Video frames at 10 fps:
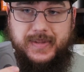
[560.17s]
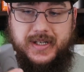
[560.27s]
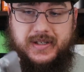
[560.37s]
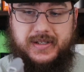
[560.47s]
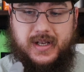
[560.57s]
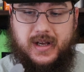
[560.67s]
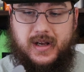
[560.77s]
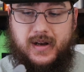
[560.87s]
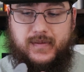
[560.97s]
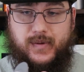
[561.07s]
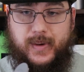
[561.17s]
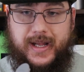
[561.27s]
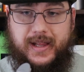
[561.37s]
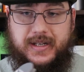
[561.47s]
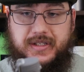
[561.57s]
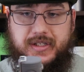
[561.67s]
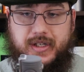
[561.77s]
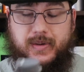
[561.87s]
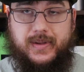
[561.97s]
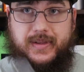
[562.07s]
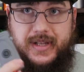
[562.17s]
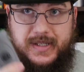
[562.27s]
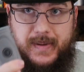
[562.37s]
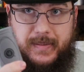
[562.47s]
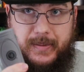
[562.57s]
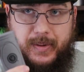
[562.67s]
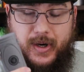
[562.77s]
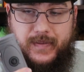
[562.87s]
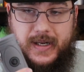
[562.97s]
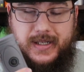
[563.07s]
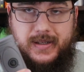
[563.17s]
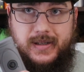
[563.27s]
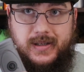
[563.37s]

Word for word: because for what I like to do, this may be perfect,